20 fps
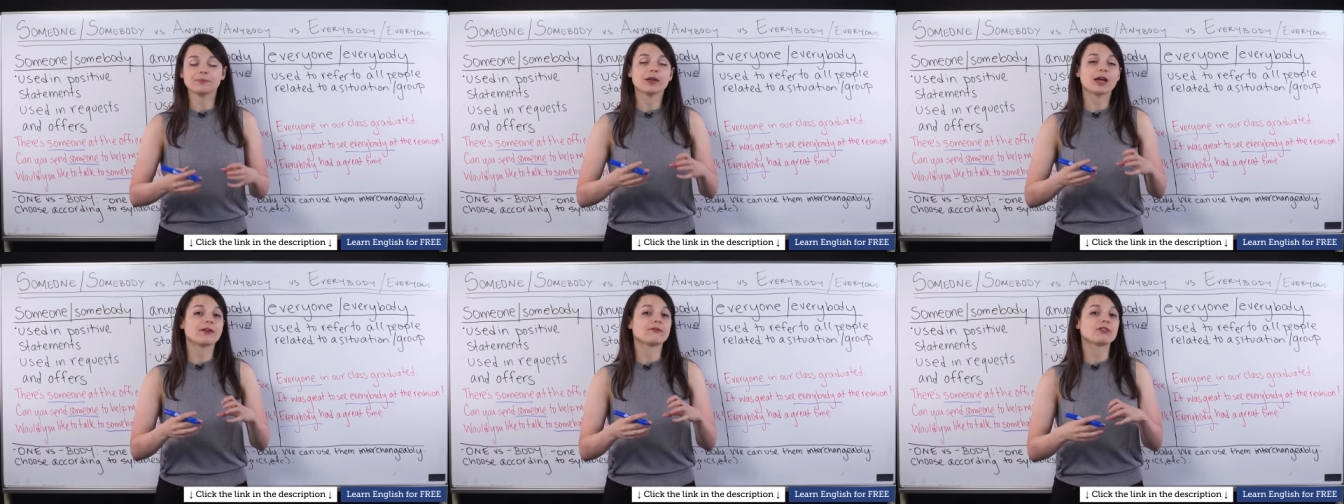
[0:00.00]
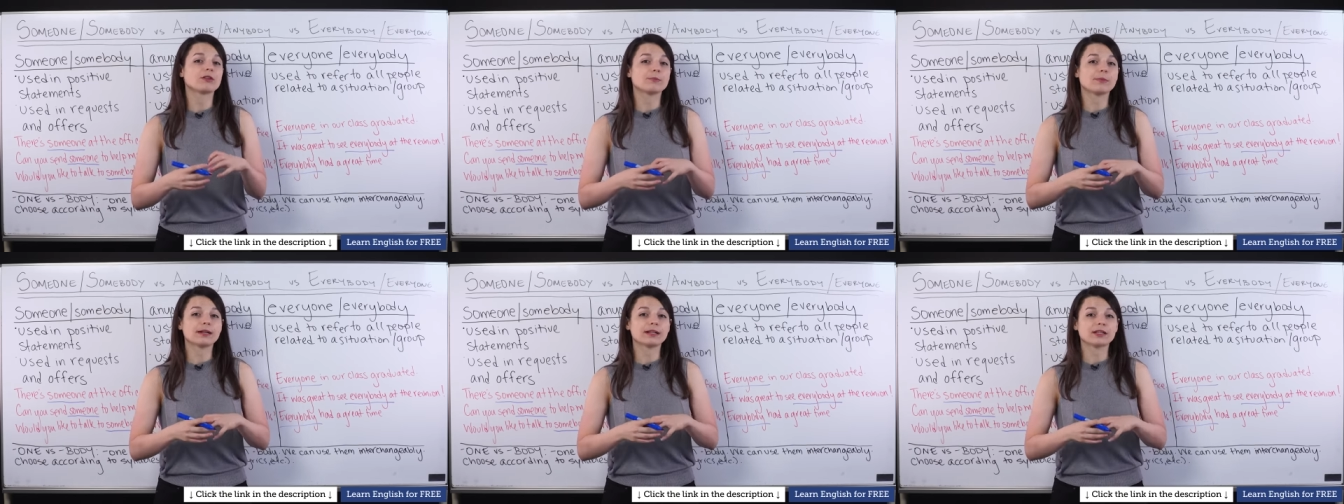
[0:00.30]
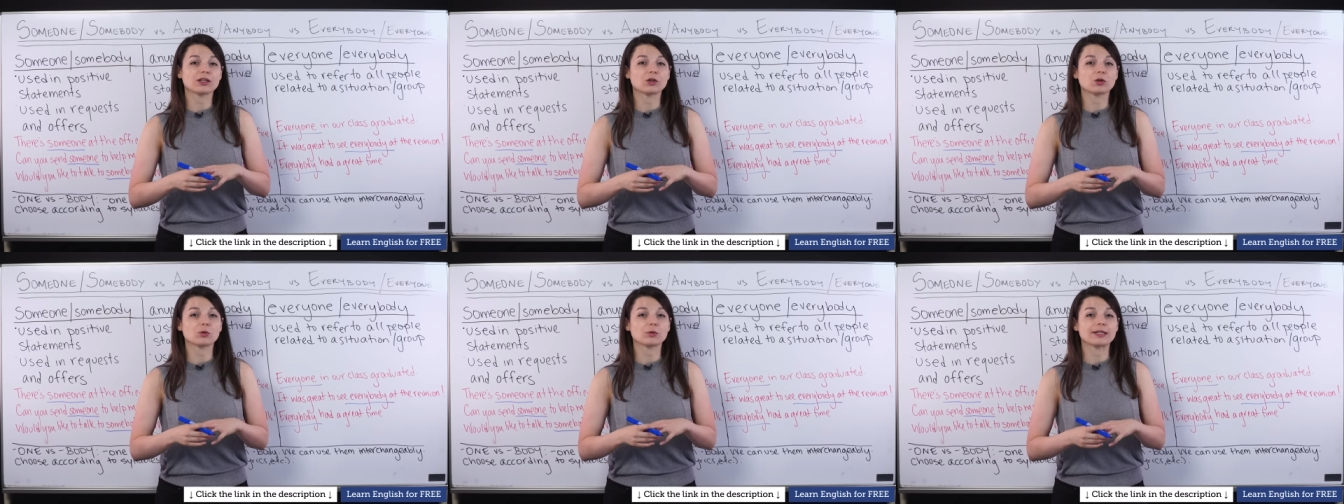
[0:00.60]

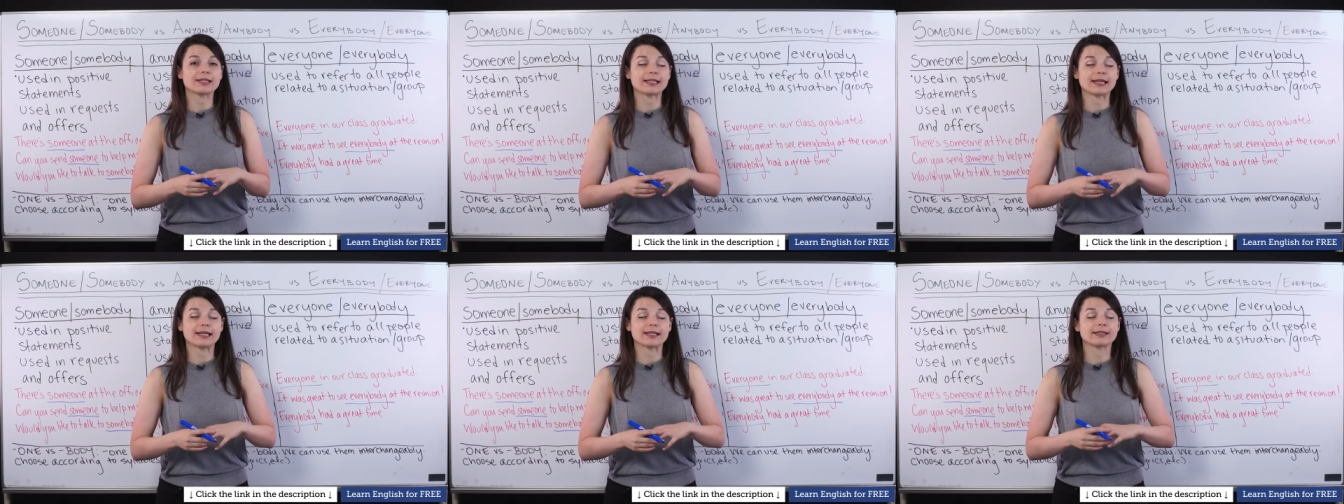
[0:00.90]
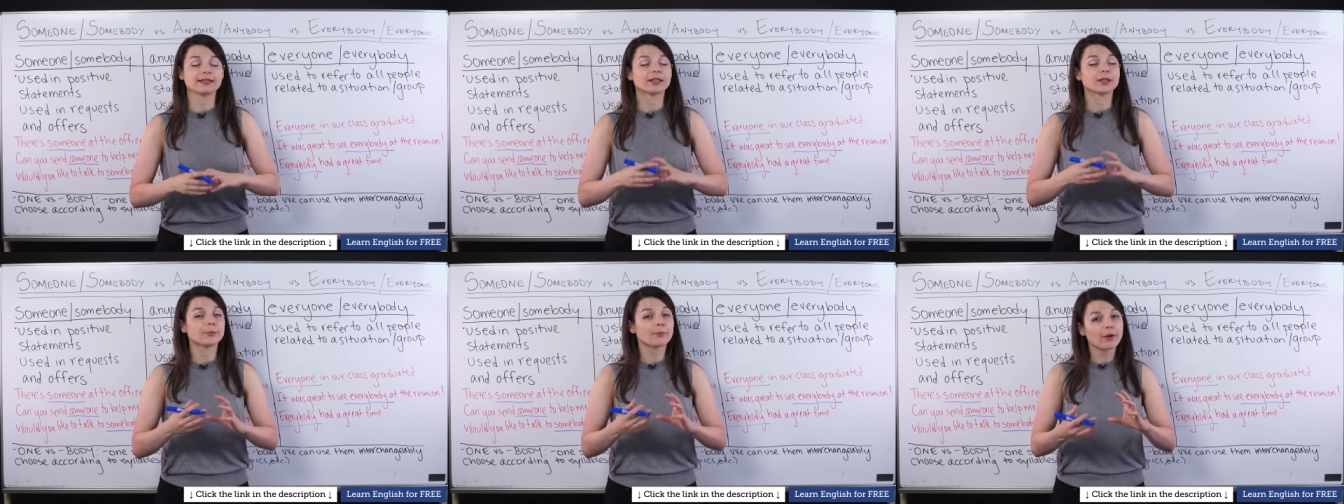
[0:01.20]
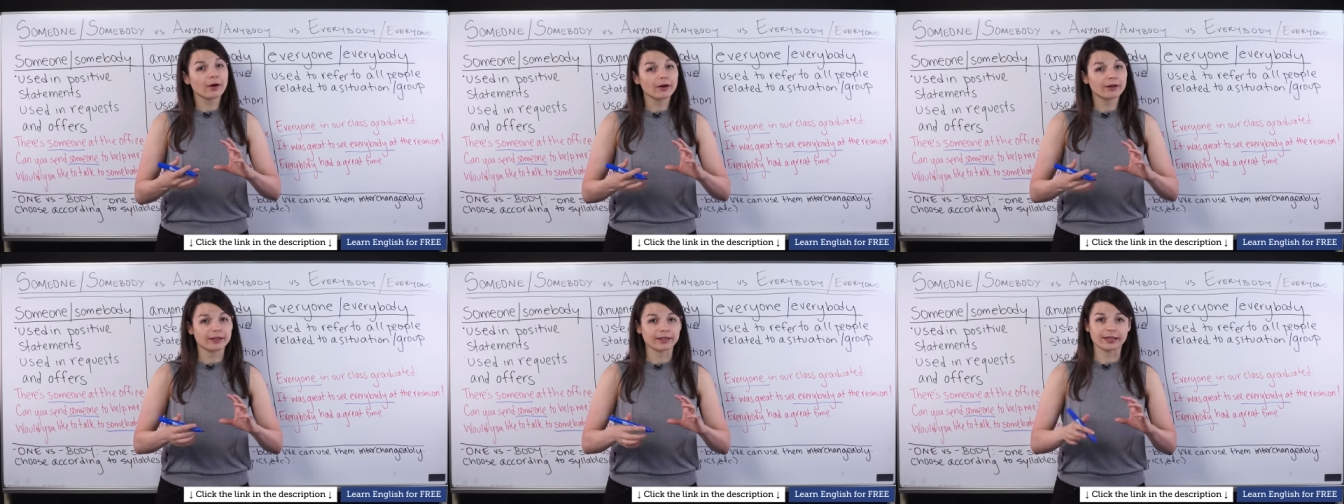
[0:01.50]
Everybody who attended the
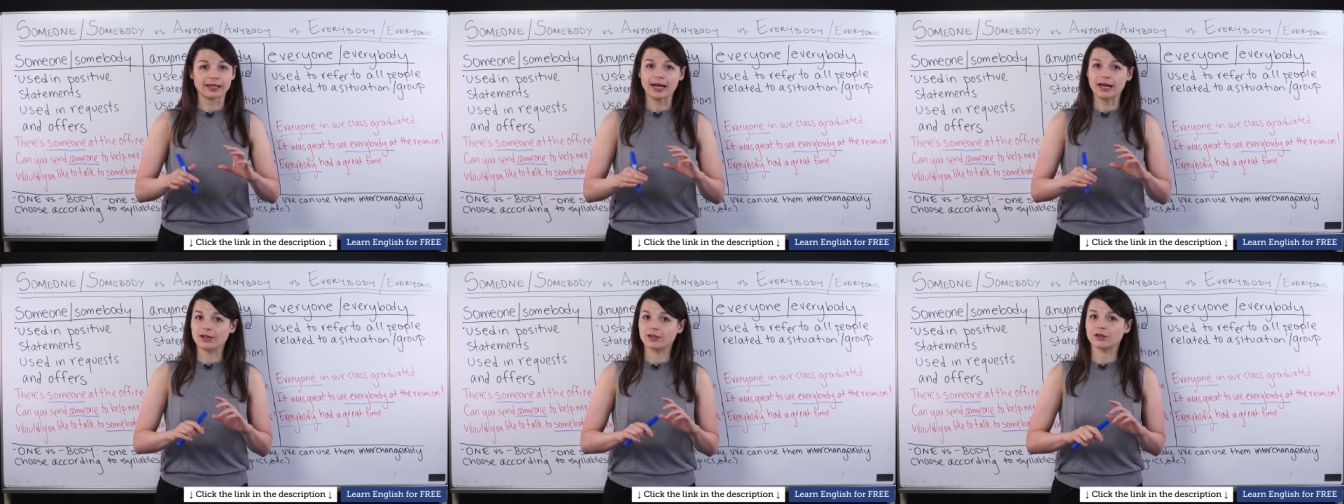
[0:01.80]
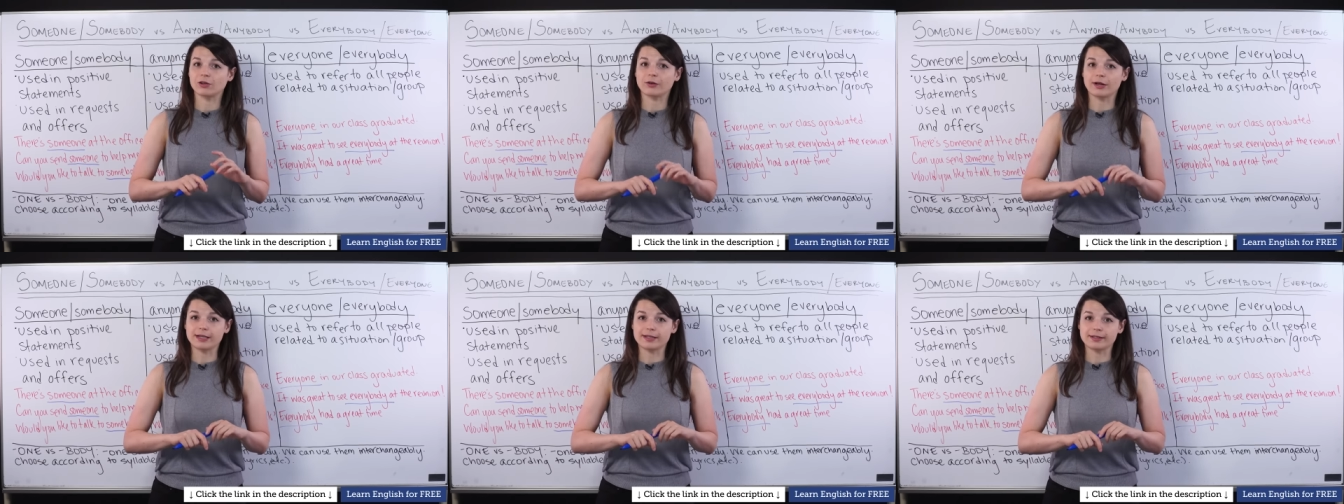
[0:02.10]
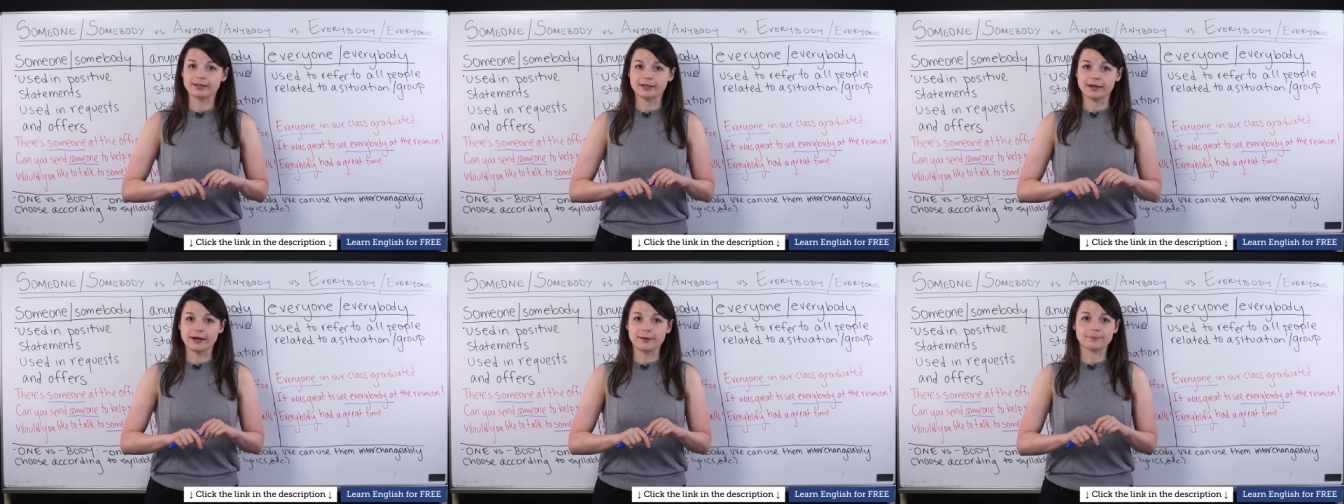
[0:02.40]
party had a
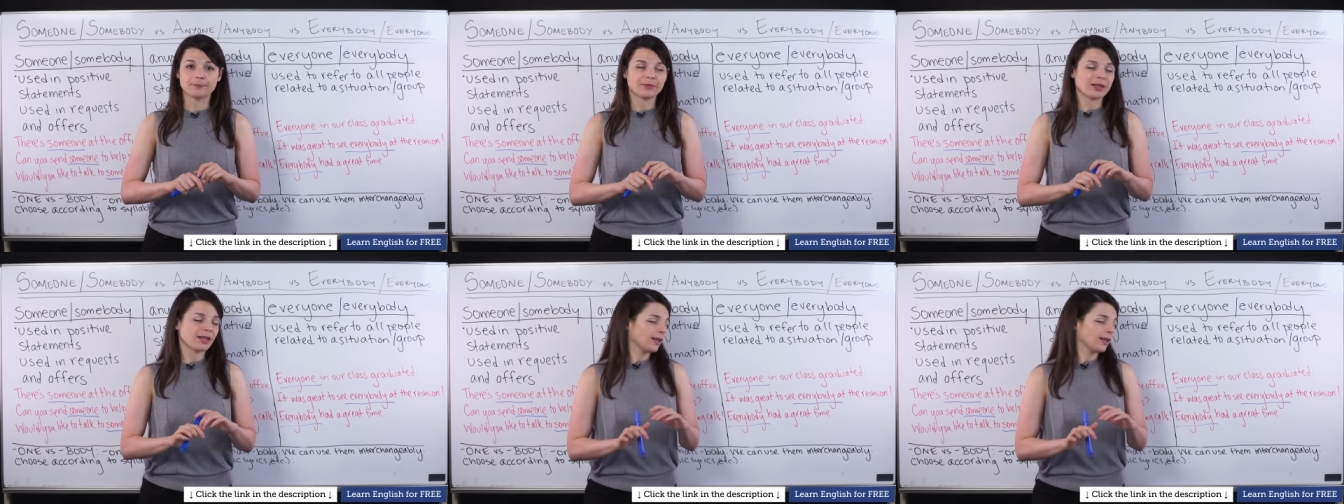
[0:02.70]
great time.